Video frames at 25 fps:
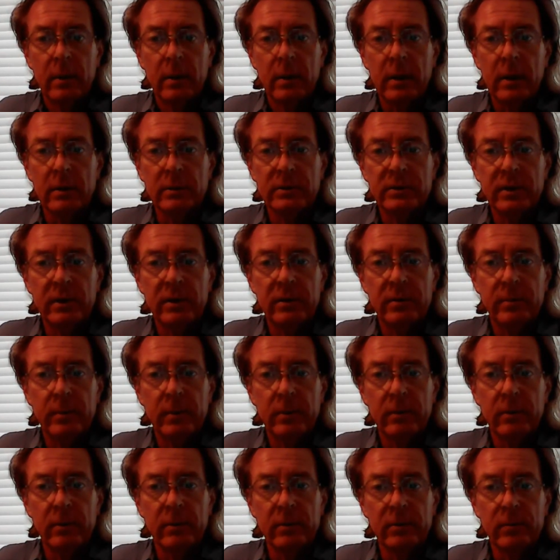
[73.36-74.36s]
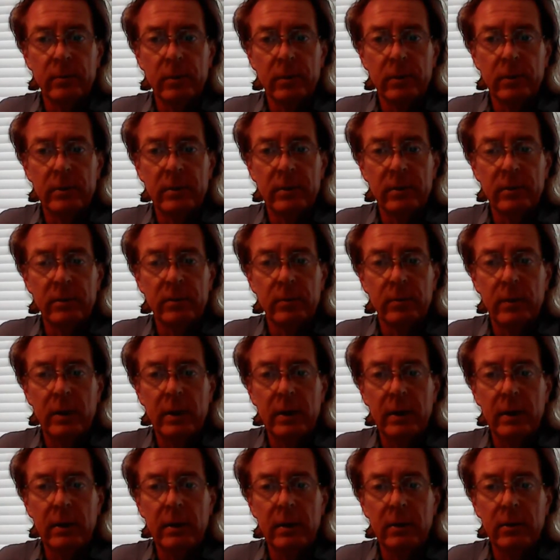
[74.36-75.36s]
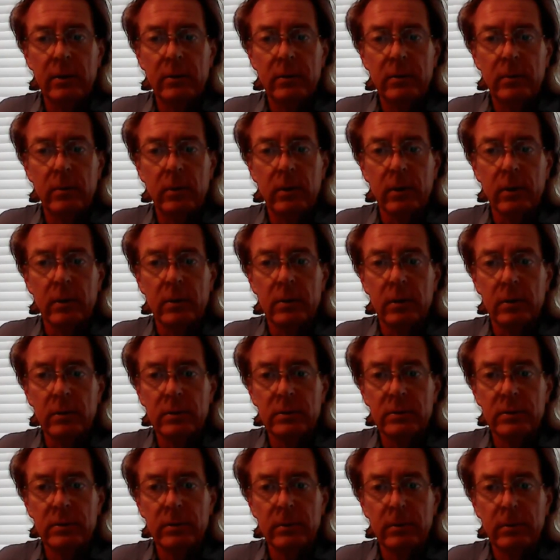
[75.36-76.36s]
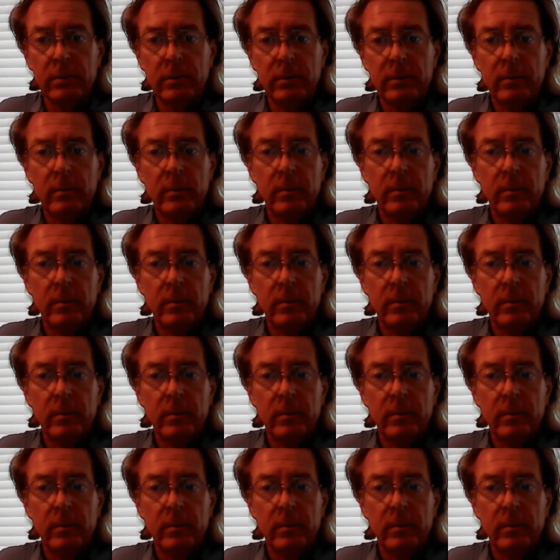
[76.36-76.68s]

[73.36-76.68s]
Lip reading: how Shakespeare has worked his way into our culture,